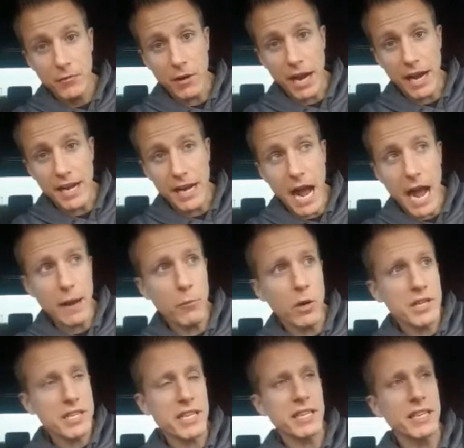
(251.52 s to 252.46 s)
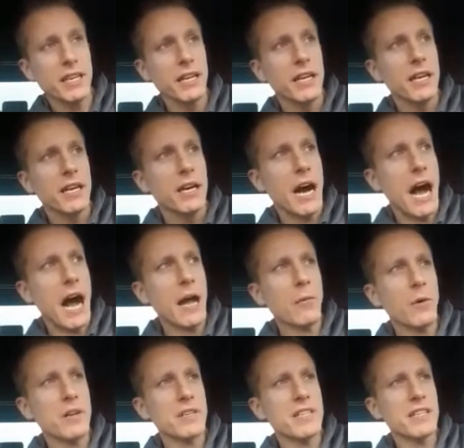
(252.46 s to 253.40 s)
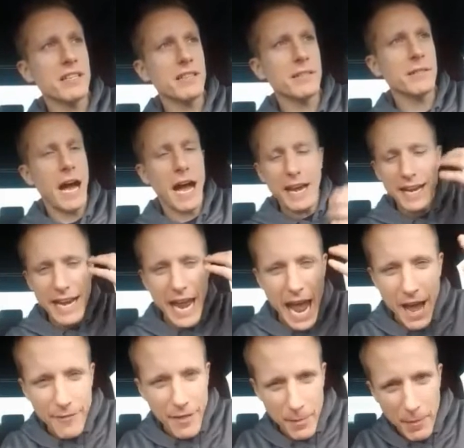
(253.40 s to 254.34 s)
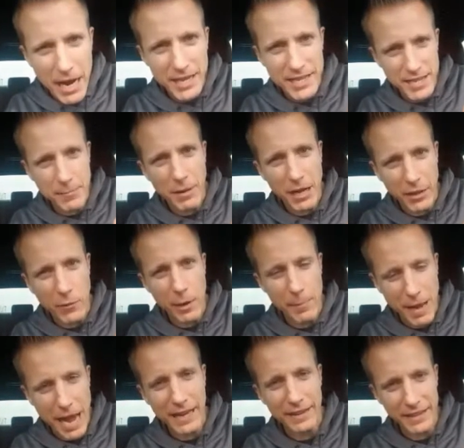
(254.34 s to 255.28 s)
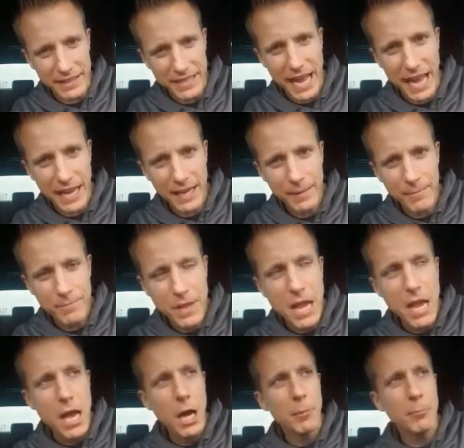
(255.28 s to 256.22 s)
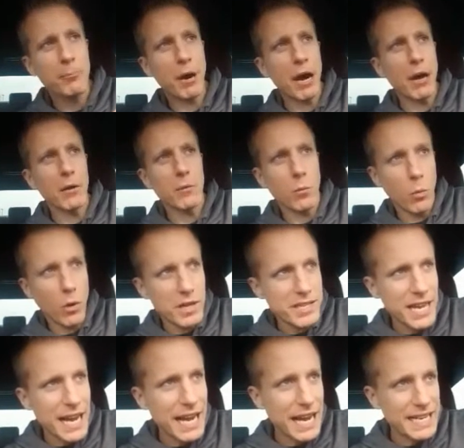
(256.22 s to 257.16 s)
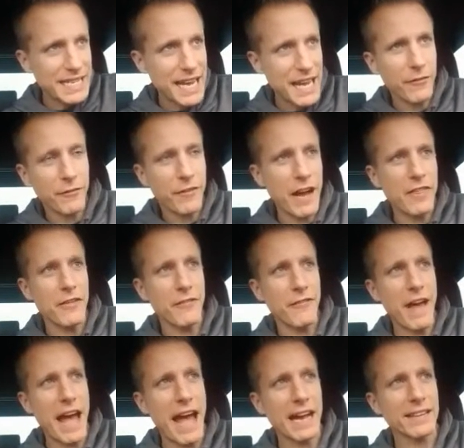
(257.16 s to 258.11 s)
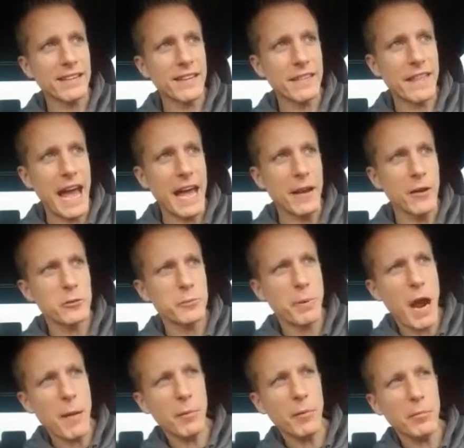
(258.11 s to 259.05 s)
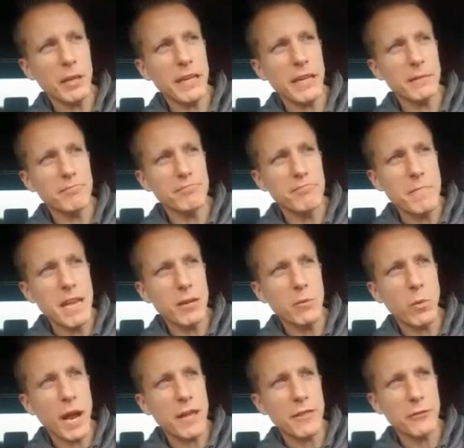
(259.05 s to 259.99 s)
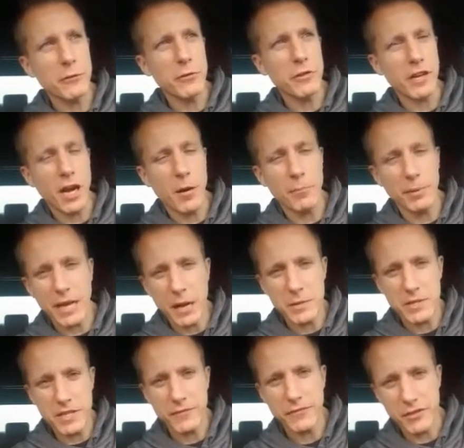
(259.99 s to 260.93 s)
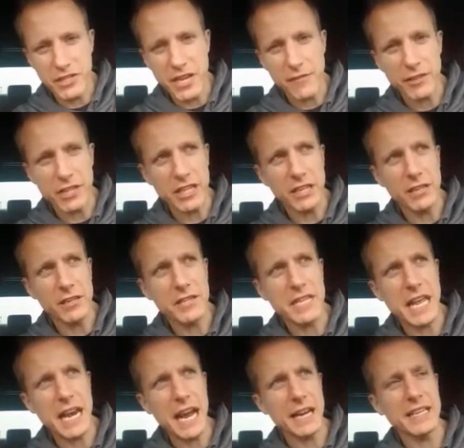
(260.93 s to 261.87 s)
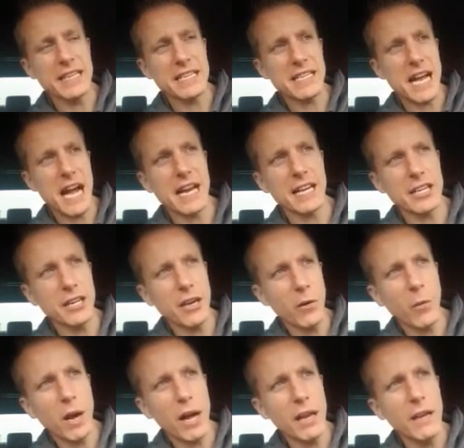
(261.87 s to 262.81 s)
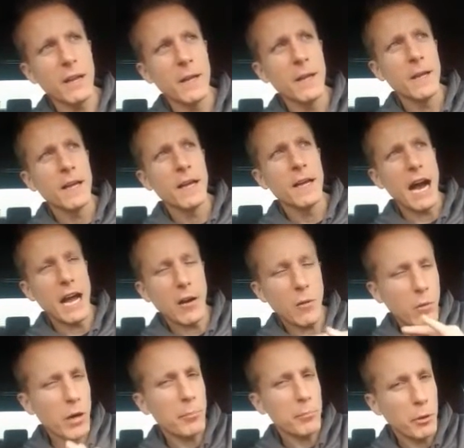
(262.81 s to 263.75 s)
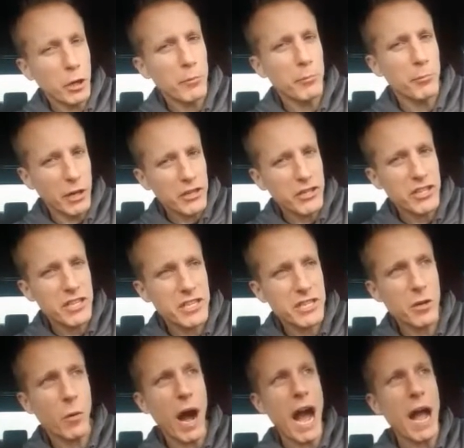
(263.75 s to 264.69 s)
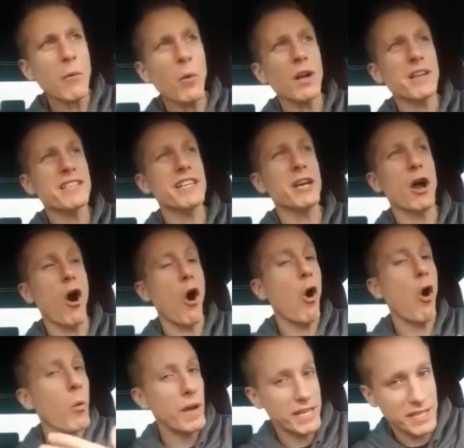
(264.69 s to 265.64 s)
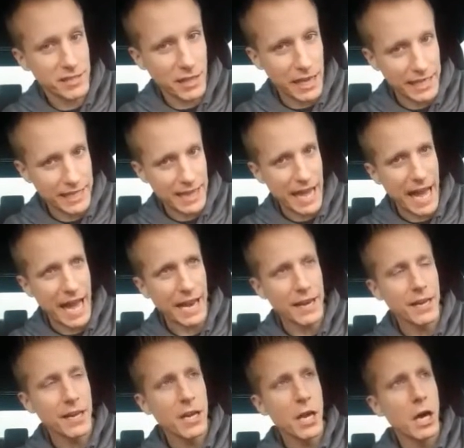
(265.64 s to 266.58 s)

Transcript: Right? I didn't have that mindset, by the way, back in the day. But once I identified the fact that it was probably midway through the company I was in for 7 years that I decided, you know what? I don't want to burn bridges. So I wasn't always like that.